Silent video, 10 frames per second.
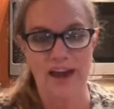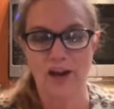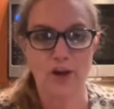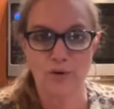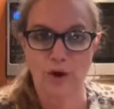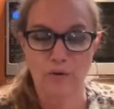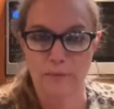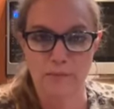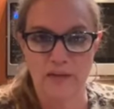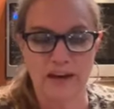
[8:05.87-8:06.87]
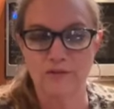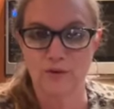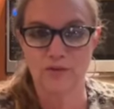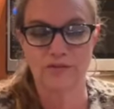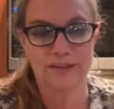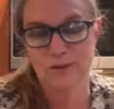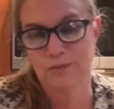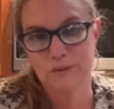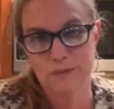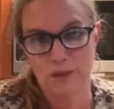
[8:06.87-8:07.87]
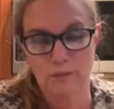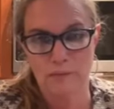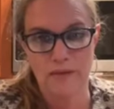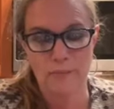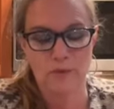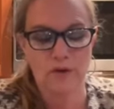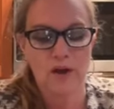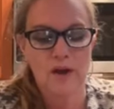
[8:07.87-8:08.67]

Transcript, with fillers: I know y'all remember that. If you're as old as me, you remember that book.